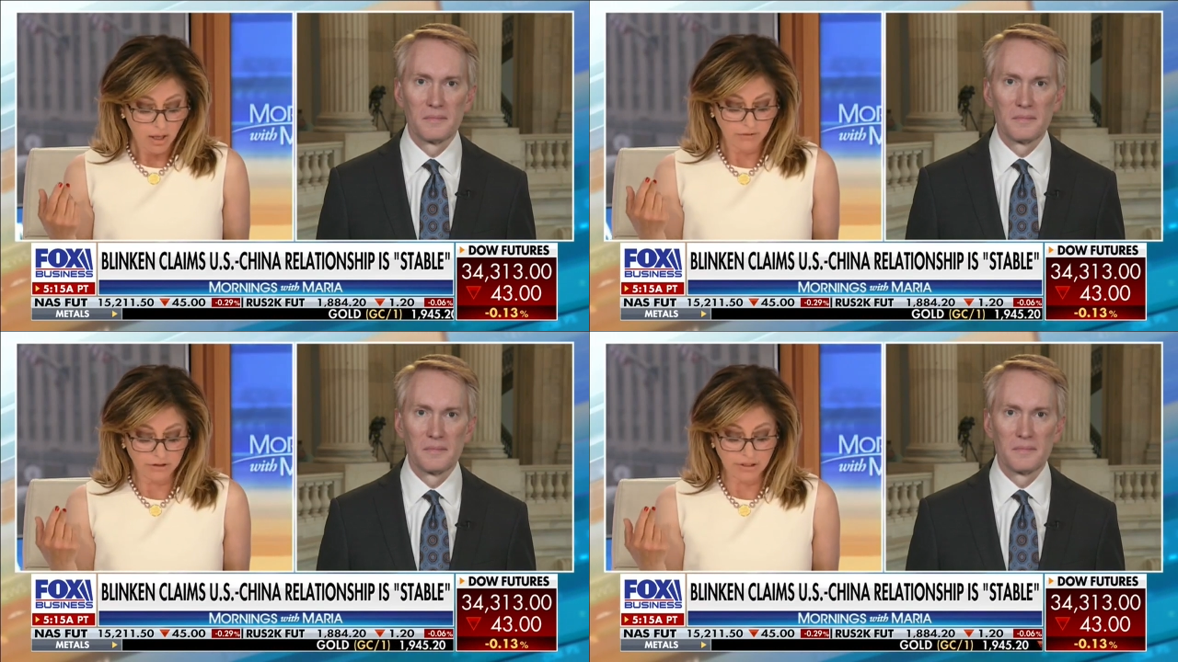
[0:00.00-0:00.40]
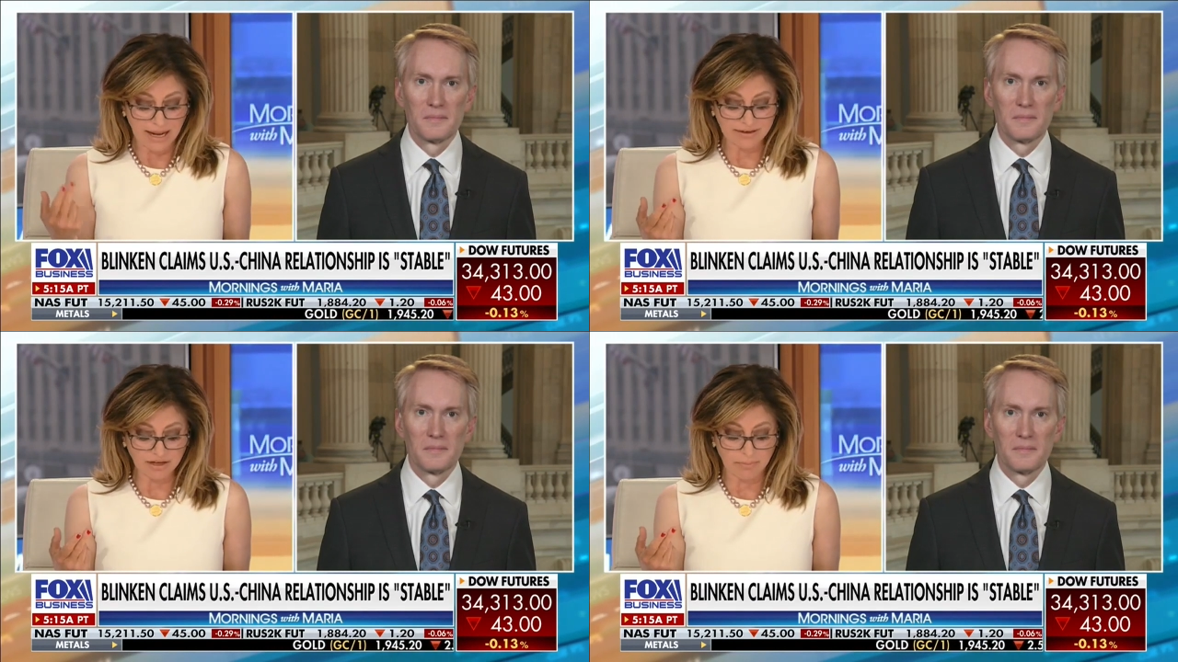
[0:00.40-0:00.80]
Speaker 1: the
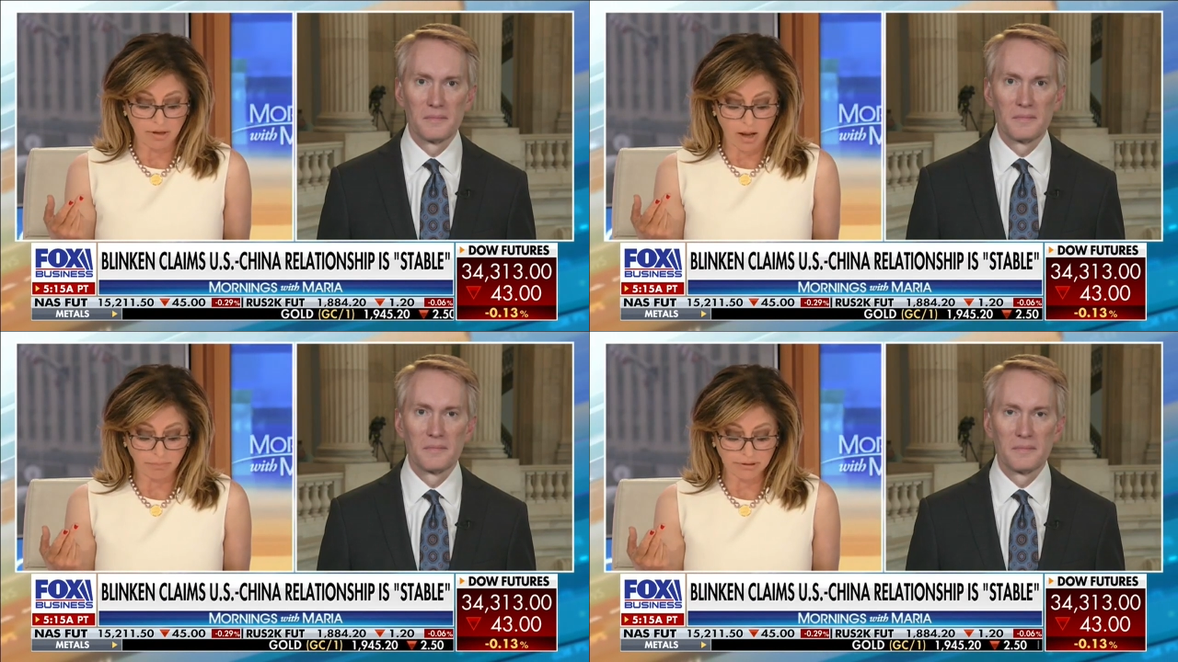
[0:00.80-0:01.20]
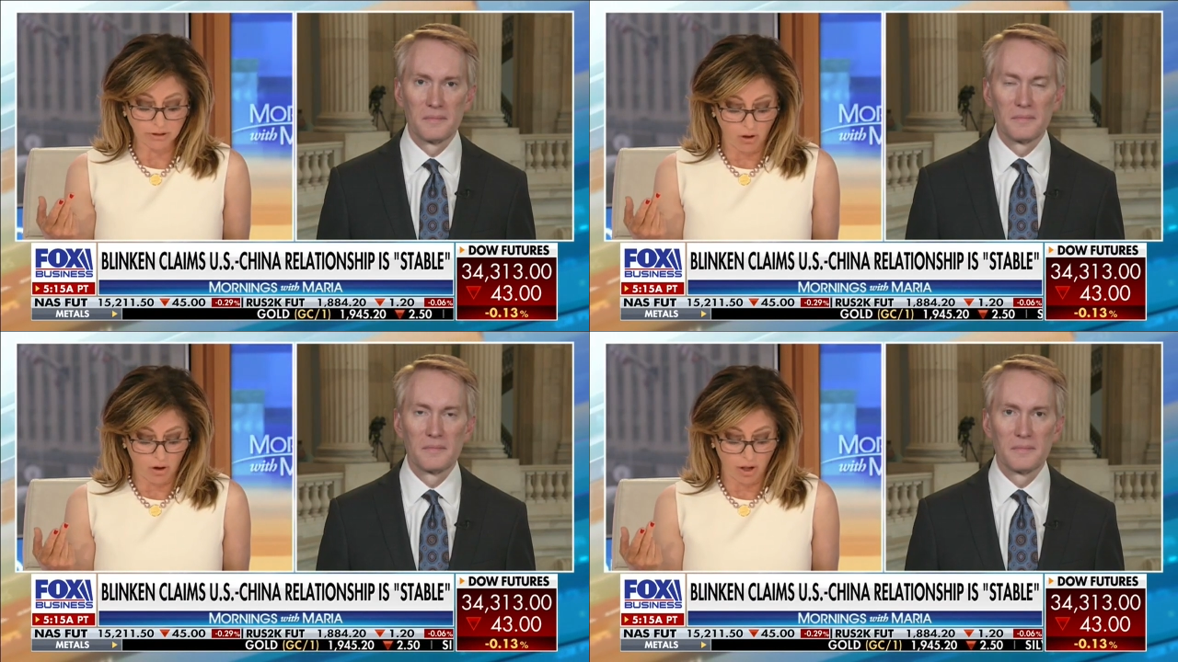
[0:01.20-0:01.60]
anti monopoly
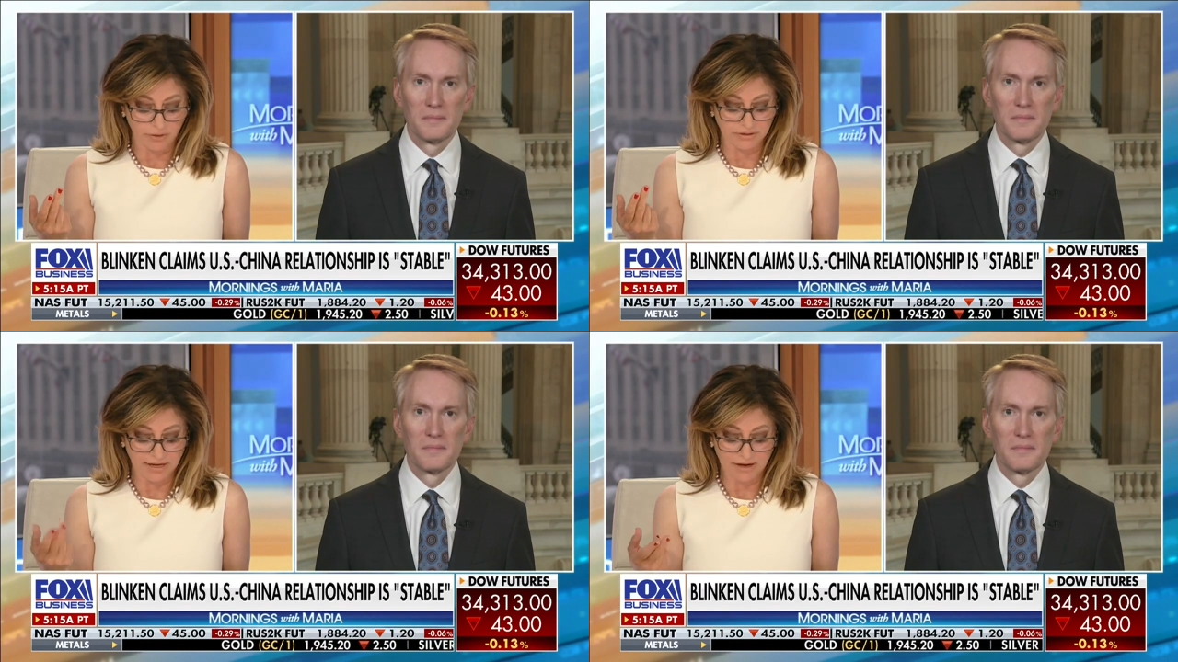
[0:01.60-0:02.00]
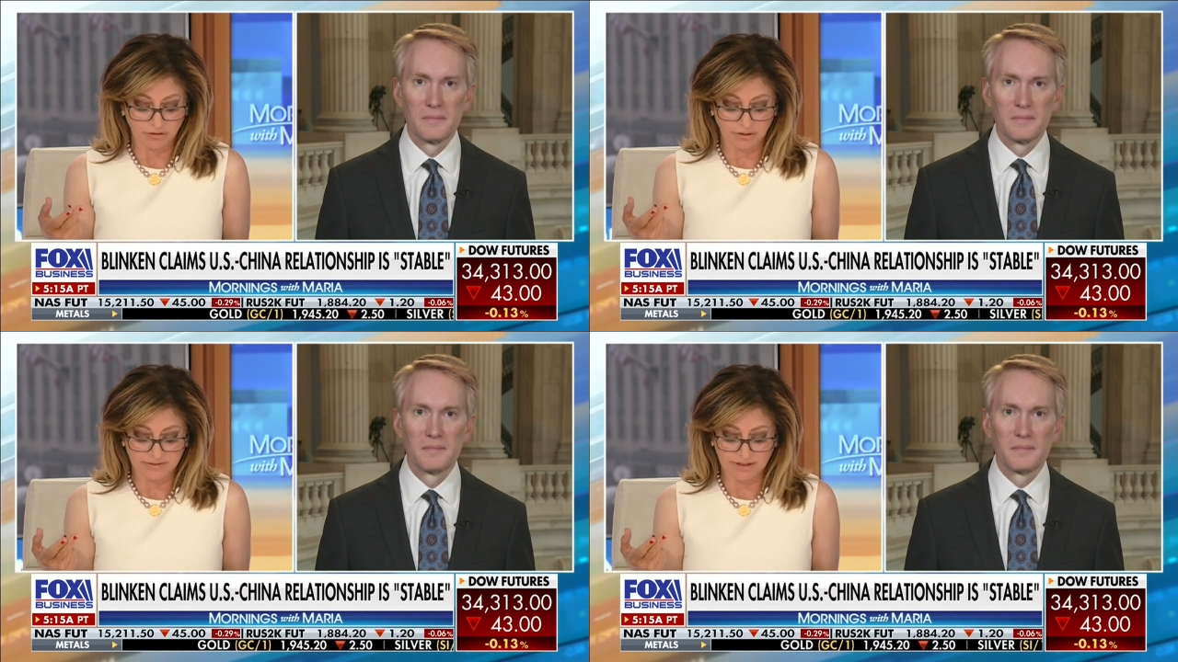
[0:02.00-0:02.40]
law, the
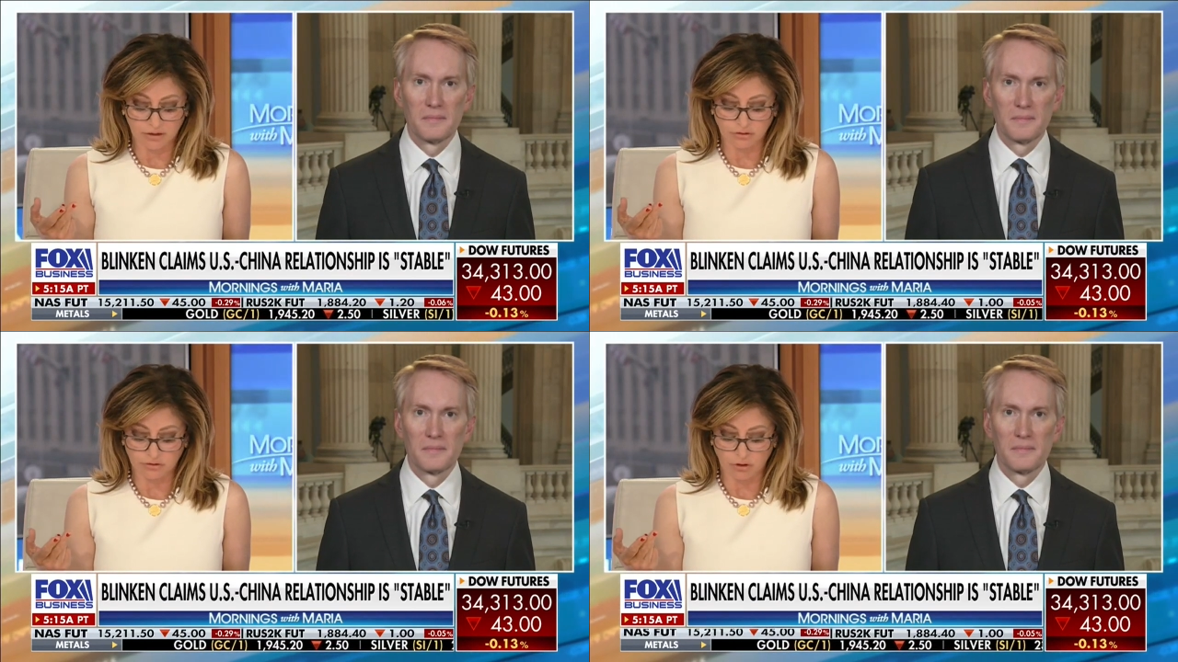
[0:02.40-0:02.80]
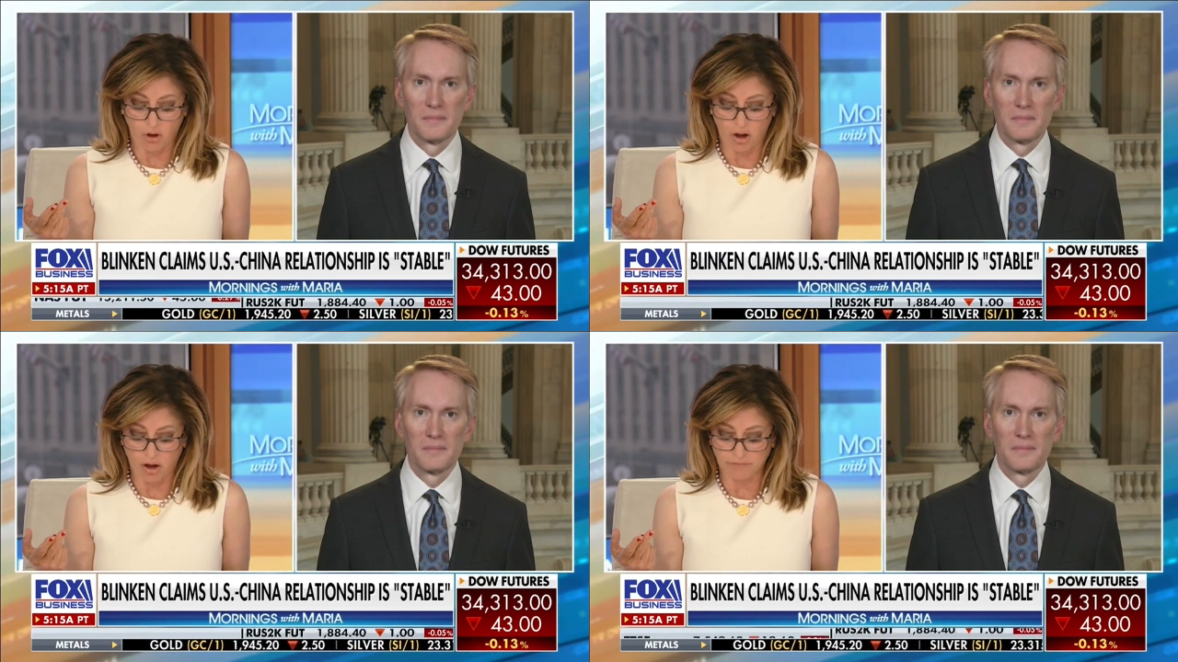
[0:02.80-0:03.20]
national intelligence
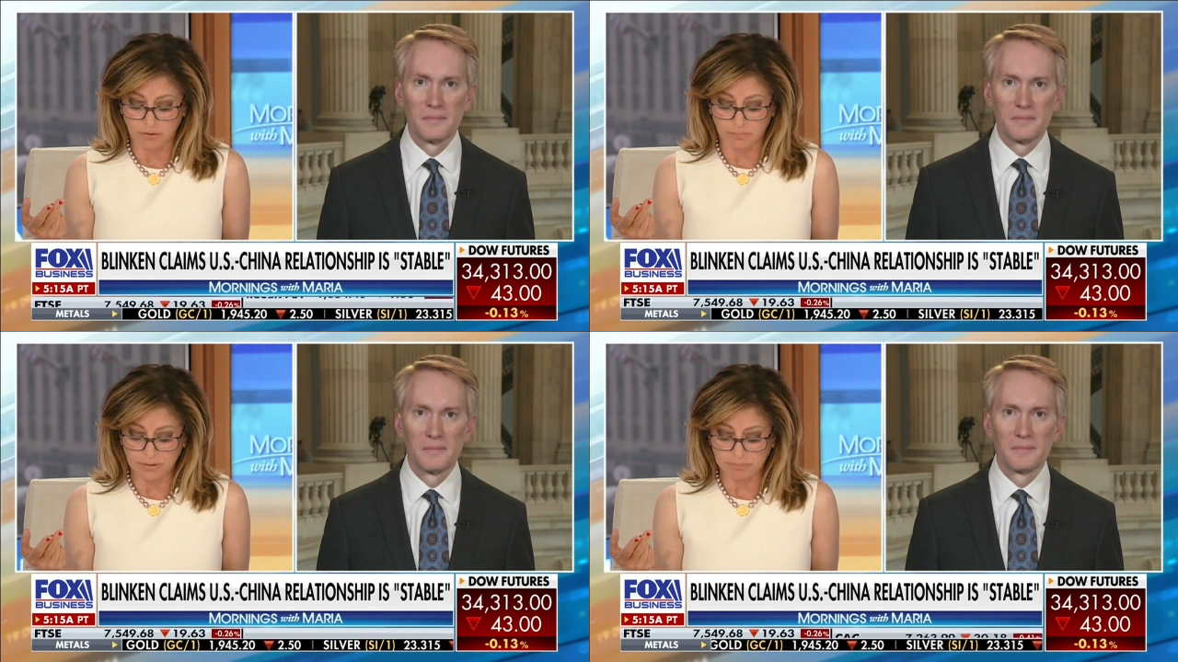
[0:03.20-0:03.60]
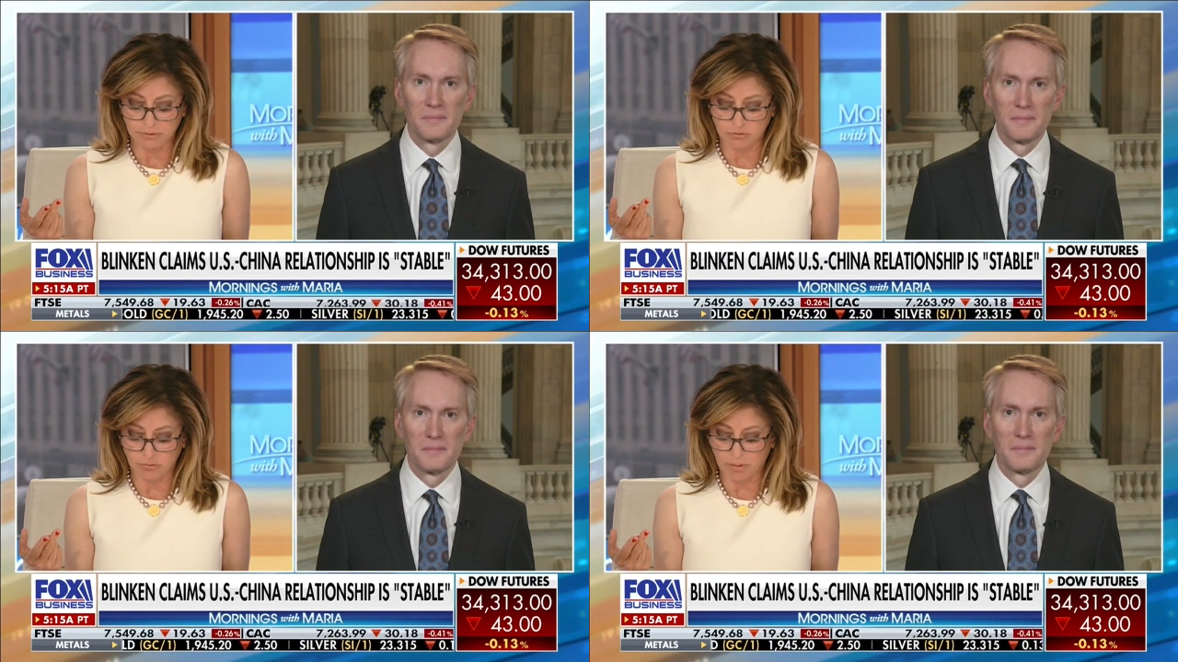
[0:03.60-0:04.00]
law of the
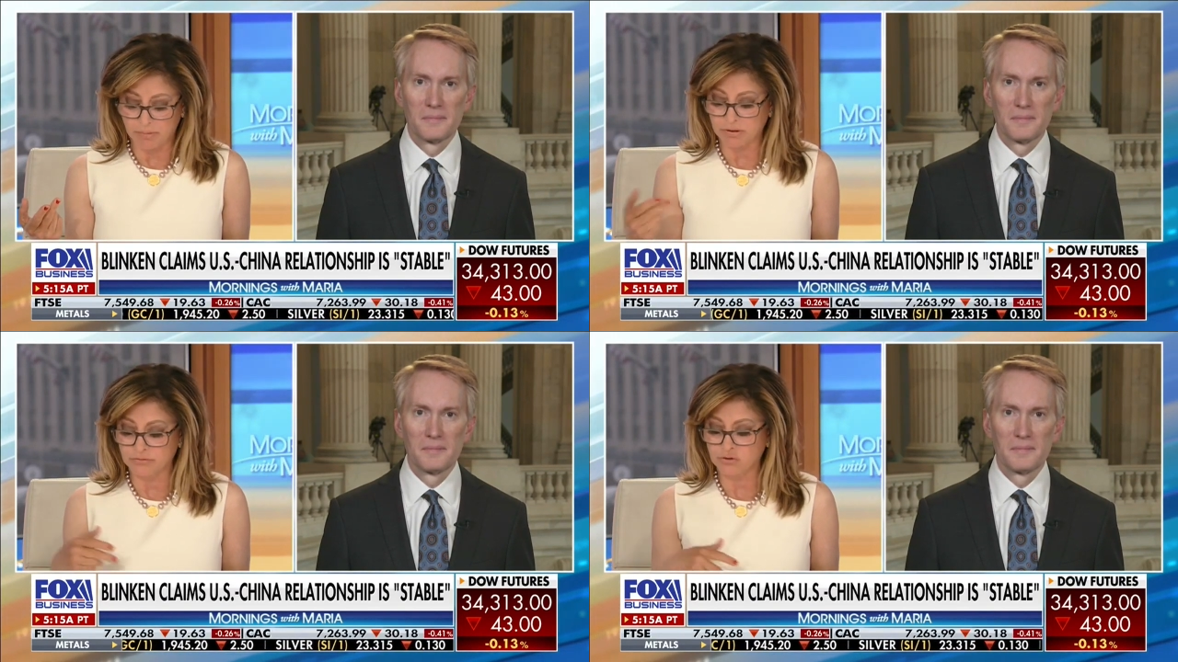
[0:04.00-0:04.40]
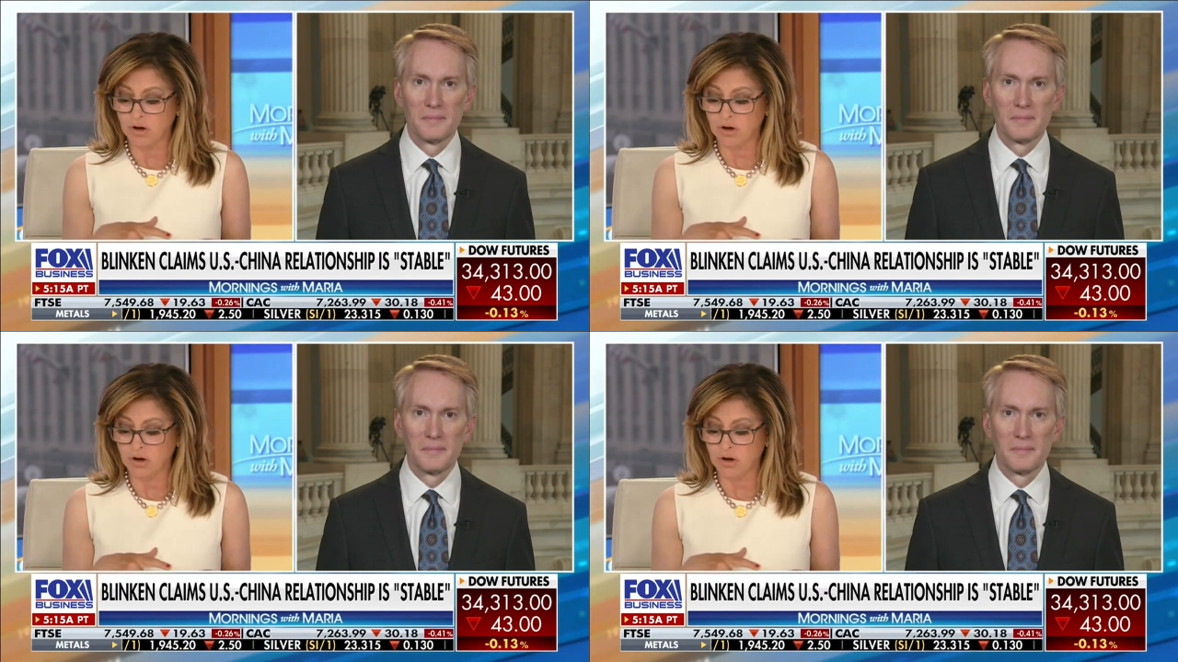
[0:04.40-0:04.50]
People's Republic of